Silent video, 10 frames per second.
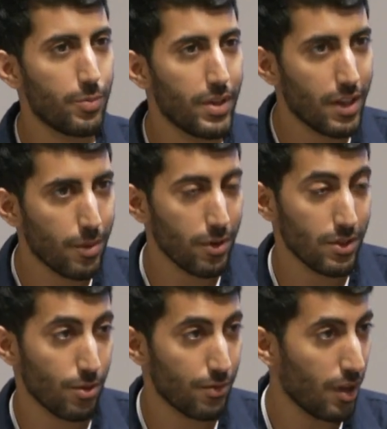been a
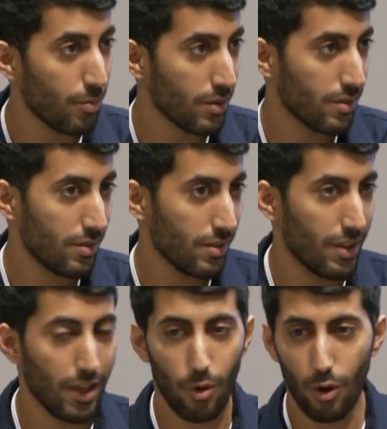person of numbers,
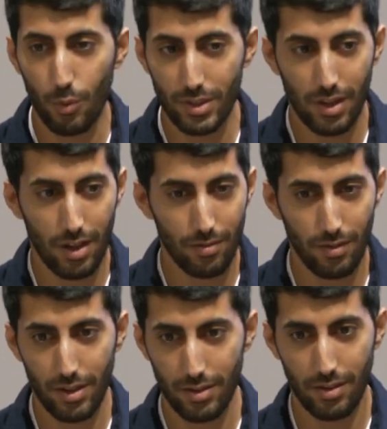and I'll always love,
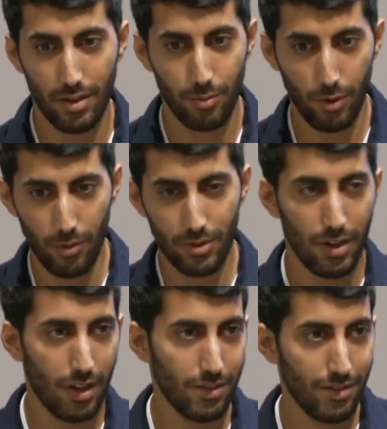like the previous
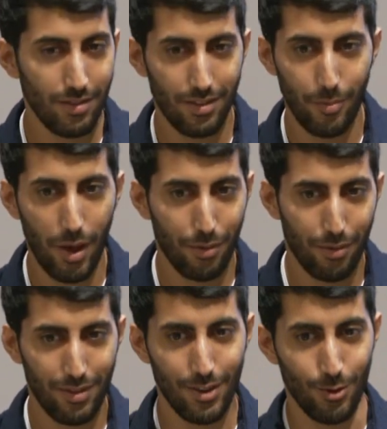Elad,
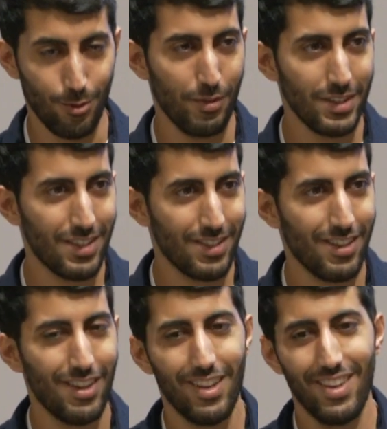math and also physics.
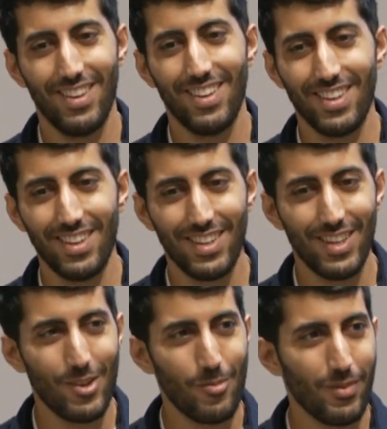
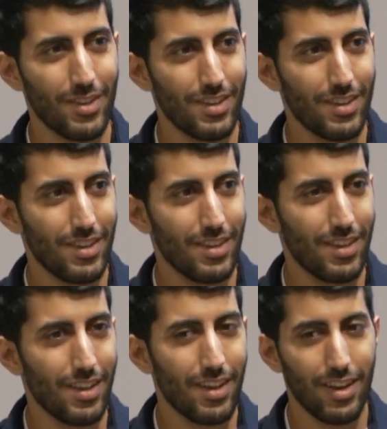I
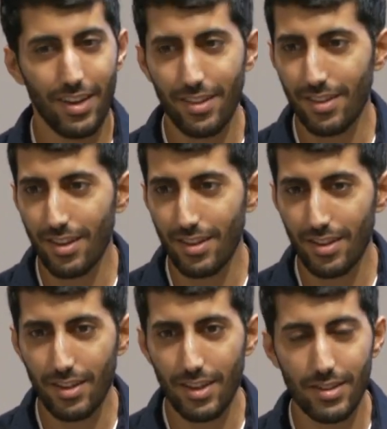
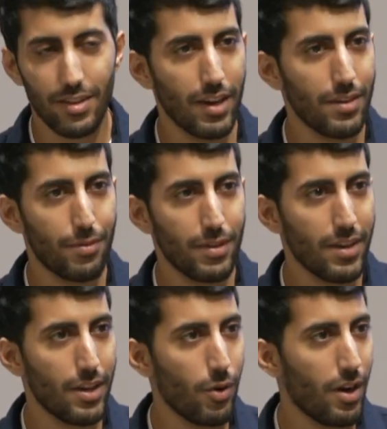
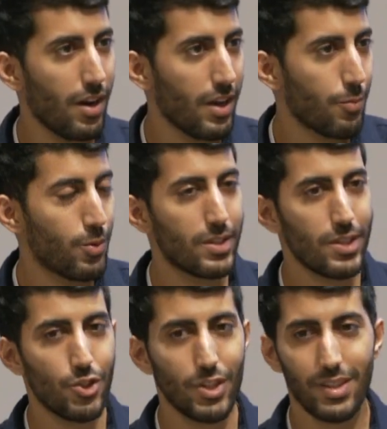think I really like
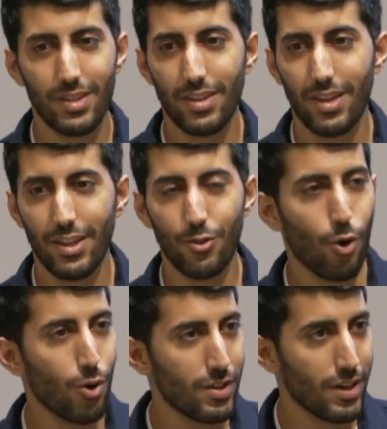precision and
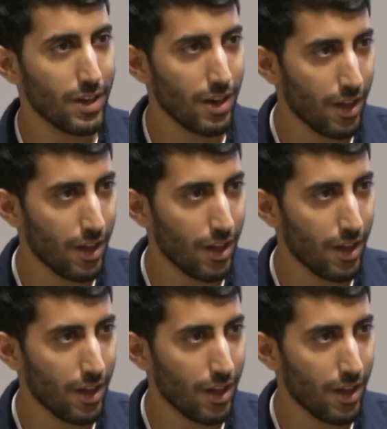order in